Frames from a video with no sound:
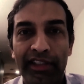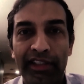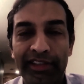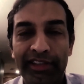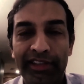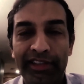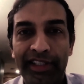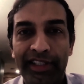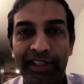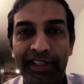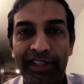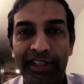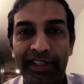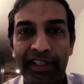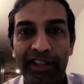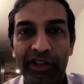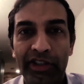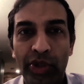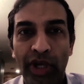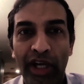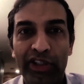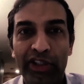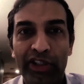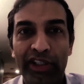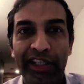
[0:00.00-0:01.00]
you actually
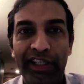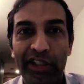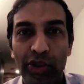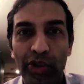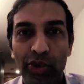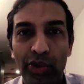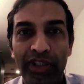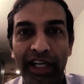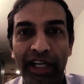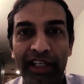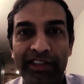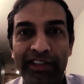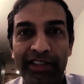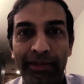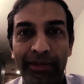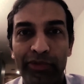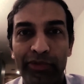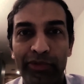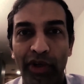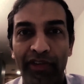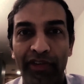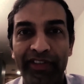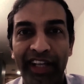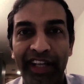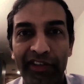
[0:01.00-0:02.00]
do get some sort of
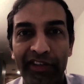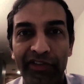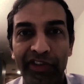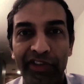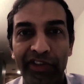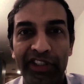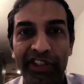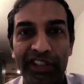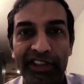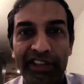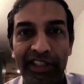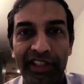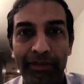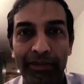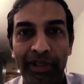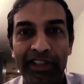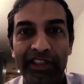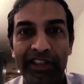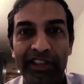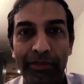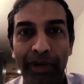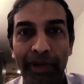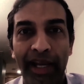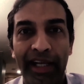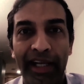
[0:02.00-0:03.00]
divergence amongst the
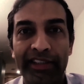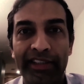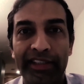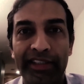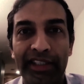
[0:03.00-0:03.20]
banks.